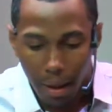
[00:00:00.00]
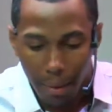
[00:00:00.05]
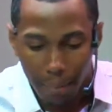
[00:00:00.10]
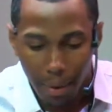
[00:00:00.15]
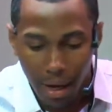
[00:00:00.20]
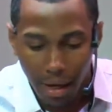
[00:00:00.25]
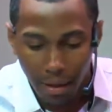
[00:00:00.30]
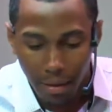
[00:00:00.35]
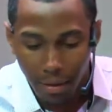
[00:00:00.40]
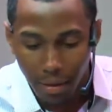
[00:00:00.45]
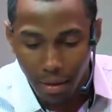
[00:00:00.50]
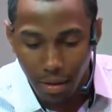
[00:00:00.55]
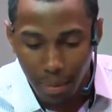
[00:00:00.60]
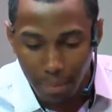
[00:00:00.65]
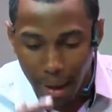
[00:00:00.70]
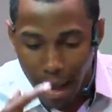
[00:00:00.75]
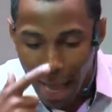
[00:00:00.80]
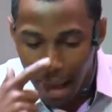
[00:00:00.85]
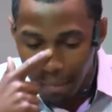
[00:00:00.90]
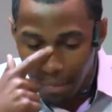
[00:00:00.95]
But the
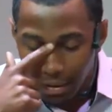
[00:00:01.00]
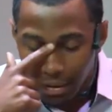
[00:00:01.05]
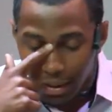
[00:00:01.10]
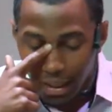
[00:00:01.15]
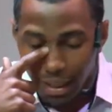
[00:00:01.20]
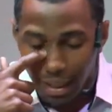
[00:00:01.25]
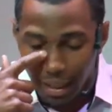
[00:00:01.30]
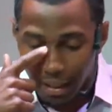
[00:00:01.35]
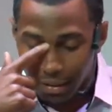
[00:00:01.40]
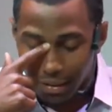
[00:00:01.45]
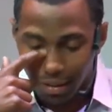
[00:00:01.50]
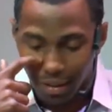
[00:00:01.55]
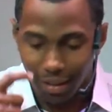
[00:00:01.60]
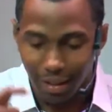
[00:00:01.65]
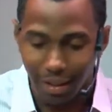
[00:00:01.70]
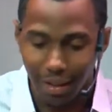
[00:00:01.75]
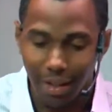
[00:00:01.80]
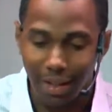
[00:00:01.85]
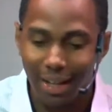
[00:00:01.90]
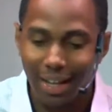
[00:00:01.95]
Bible says
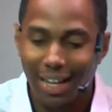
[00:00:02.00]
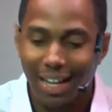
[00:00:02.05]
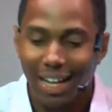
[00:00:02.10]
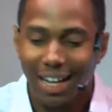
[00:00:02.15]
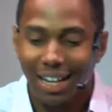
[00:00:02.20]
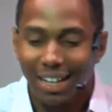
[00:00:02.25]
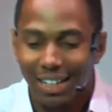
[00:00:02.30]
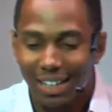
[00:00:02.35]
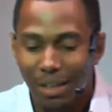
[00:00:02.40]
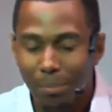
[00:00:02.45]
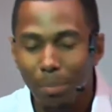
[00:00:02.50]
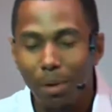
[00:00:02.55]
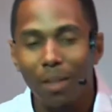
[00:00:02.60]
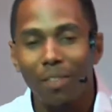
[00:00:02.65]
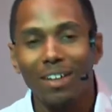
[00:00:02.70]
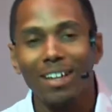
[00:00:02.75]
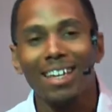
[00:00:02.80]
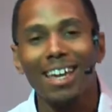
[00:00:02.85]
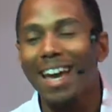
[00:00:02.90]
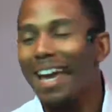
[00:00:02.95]
this
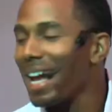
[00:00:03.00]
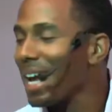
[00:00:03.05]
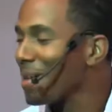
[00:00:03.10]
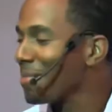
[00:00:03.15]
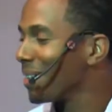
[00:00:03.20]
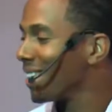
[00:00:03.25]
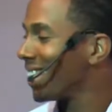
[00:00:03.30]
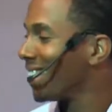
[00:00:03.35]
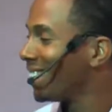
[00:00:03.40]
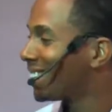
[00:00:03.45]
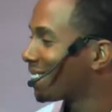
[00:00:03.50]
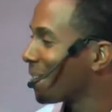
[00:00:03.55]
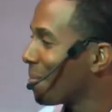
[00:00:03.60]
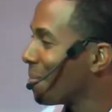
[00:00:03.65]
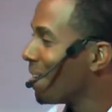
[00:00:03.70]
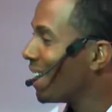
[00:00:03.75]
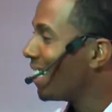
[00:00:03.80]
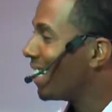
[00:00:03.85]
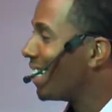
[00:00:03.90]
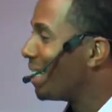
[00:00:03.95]
brother came and he
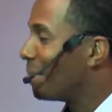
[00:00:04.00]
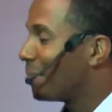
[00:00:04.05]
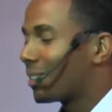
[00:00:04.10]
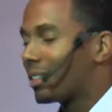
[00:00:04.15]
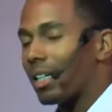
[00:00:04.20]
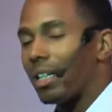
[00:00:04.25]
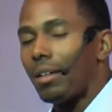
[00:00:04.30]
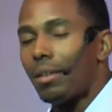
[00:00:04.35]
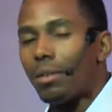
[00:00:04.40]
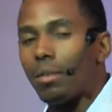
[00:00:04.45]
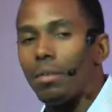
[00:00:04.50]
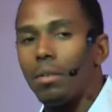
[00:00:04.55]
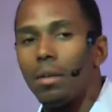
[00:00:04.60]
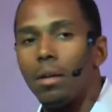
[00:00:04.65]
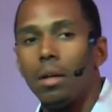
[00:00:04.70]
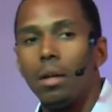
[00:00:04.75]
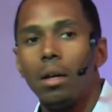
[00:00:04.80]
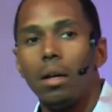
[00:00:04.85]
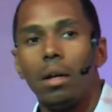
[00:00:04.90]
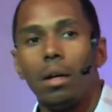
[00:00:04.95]
submitted himself,
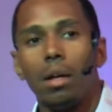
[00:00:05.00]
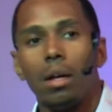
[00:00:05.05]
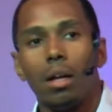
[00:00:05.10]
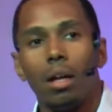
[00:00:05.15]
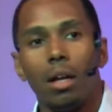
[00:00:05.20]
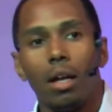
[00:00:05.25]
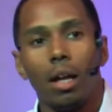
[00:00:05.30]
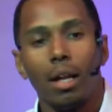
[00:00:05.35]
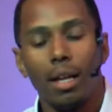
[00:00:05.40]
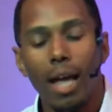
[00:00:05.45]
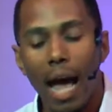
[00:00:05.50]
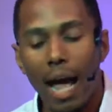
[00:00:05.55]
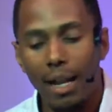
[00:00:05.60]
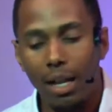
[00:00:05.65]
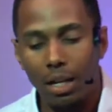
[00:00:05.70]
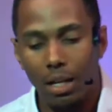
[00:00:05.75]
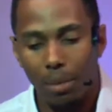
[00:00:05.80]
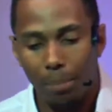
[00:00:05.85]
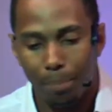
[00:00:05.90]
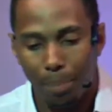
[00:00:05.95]

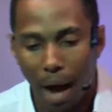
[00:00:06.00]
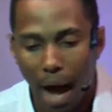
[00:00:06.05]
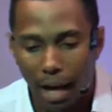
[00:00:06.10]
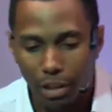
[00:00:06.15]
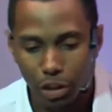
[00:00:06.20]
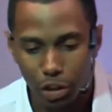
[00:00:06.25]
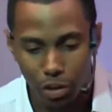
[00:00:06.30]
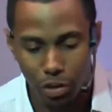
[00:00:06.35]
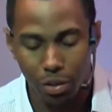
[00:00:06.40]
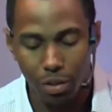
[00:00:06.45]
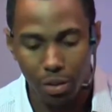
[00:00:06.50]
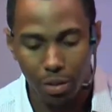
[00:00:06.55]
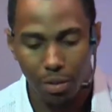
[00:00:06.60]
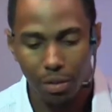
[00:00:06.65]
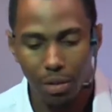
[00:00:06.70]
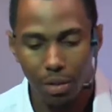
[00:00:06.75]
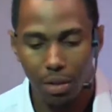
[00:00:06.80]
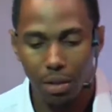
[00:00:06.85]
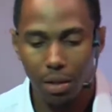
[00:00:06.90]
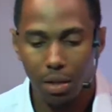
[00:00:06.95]
got in a posture,
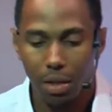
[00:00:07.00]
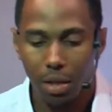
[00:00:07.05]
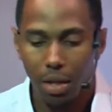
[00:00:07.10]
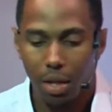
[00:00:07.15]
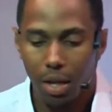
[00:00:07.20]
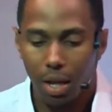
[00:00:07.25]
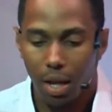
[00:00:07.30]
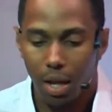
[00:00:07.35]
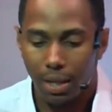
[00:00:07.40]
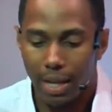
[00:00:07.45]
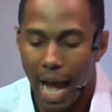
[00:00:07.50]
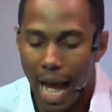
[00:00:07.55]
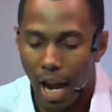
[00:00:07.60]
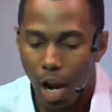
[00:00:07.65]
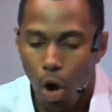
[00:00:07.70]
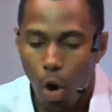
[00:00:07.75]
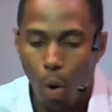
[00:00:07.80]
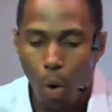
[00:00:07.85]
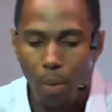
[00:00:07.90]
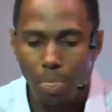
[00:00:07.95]

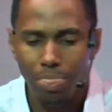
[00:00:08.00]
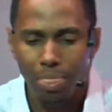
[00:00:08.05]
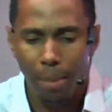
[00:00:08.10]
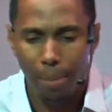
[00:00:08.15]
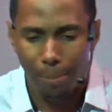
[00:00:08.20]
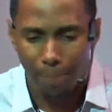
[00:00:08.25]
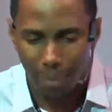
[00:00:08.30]
got on the